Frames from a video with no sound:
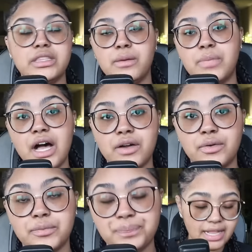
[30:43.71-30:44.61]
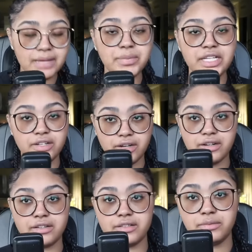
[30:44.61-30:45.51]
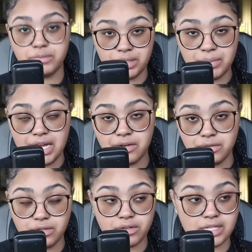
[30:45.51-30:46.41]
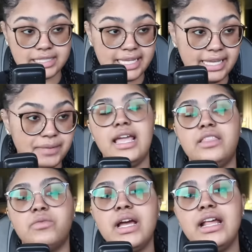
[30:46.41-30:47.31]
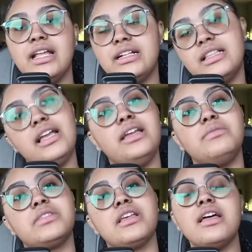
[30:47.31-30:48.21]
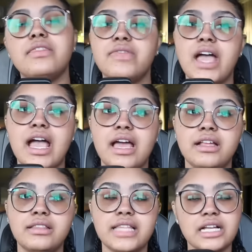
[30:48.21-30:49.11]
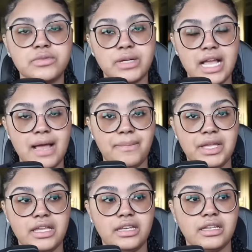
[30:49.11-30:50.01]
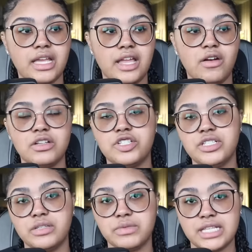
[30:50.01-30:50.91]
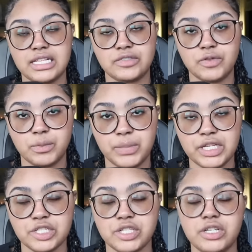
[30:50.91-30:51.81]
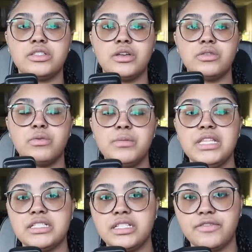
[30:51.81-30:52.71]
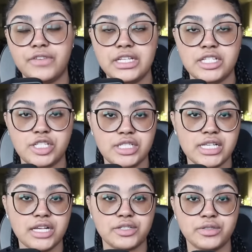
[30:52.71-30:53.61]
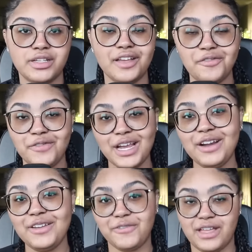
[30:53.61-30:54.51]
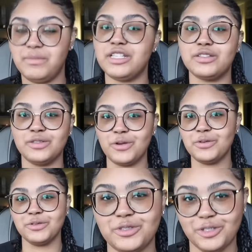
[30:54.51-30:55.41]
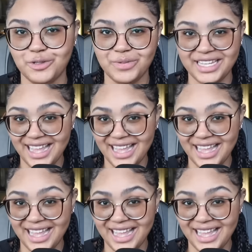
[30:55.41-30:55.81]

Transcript: a bottle, like beating her with a bottle across the head. And the redhead claims that that's what happened, and all she did was ask for a picture. So the woman that's the defendant, she's actually a very famous local Tubi